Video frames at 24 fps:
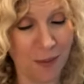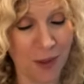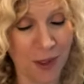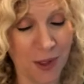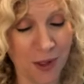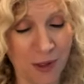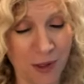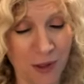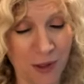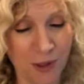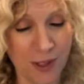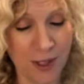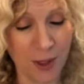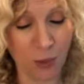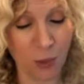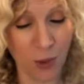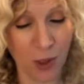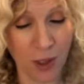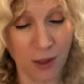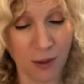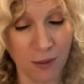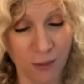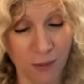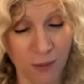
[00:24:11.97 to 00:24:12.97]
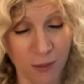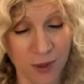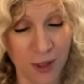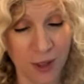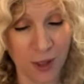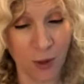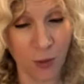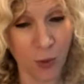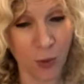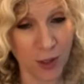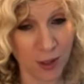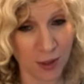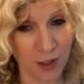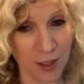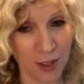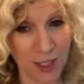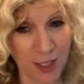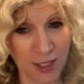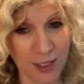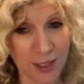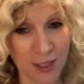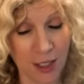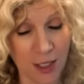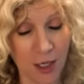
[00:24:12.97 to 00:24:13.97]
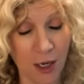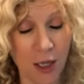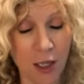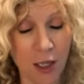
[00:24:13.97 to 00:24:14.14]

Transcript: Um, you, you said, well, you know, where's the tasty